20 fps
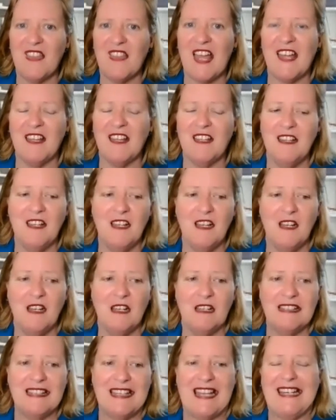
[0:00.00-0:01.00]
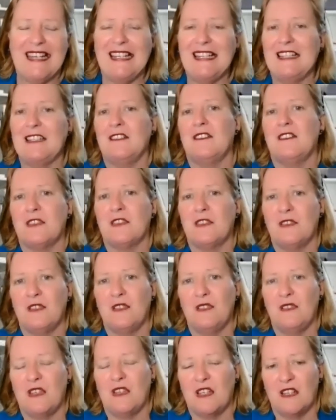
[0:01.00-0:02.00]
that getting
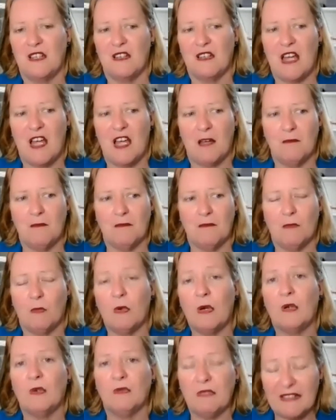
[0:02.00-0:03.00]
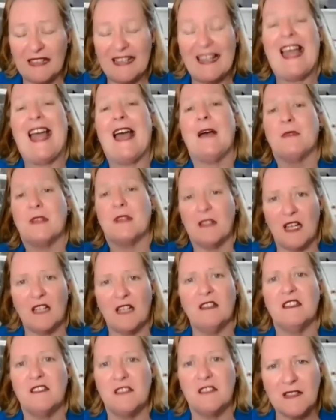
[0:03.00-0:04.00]
into the um, well the habit
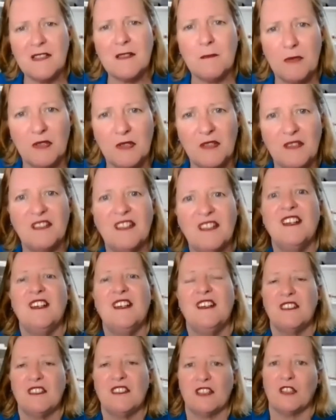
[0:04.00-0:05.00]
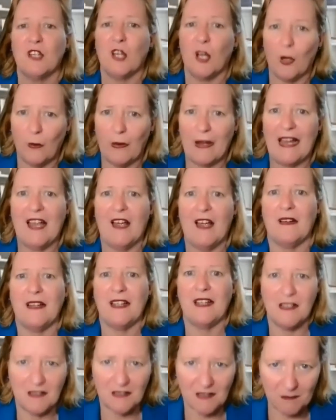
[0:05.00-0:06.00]
and the discipline to go
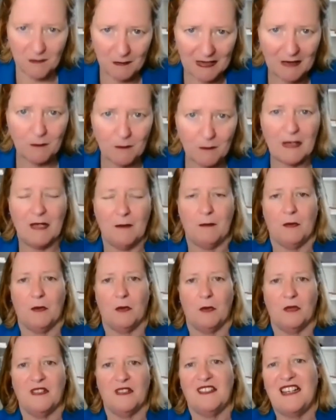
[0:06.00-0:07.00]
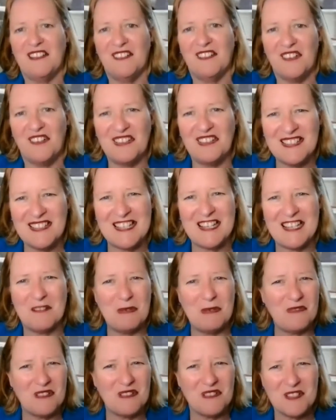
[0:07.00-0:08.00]
out and to meet people and, and like you
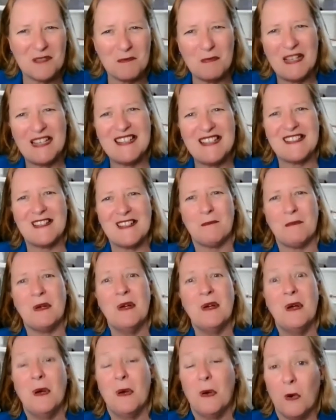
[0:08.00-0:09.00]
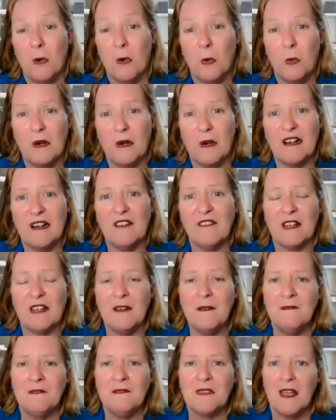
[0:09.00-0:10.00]
said whether it's meet or, or
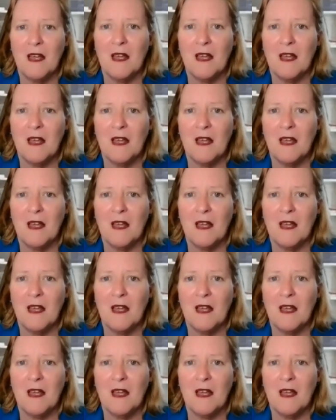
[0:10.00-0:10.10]
wherever